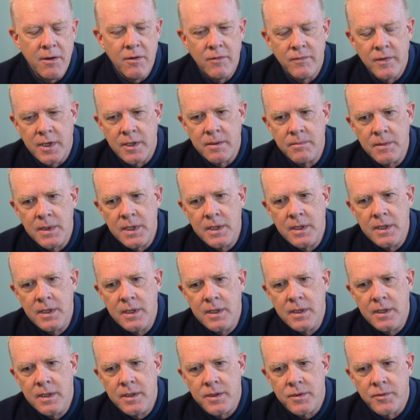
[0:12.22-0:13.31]
over
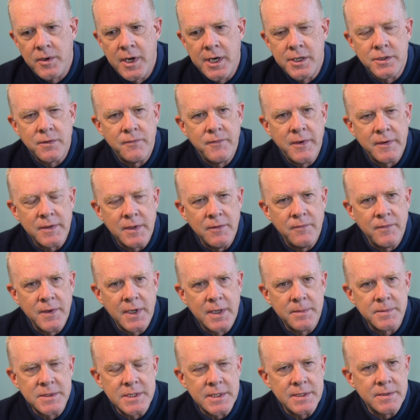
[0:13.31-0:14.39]
350
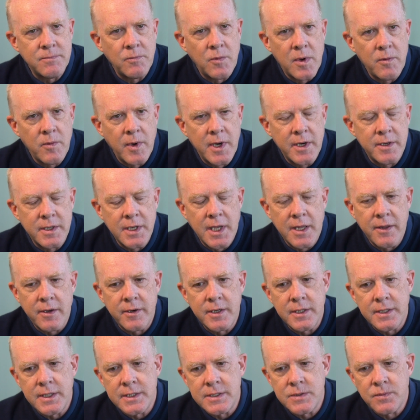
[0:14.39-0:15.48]
films in one way or another
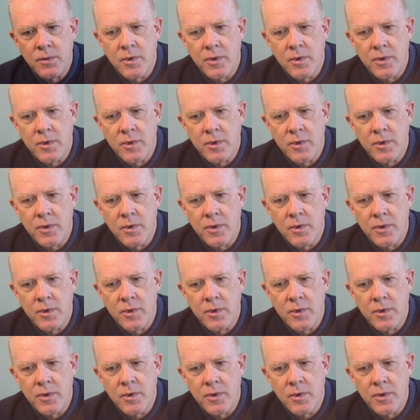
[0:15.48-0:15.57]
at this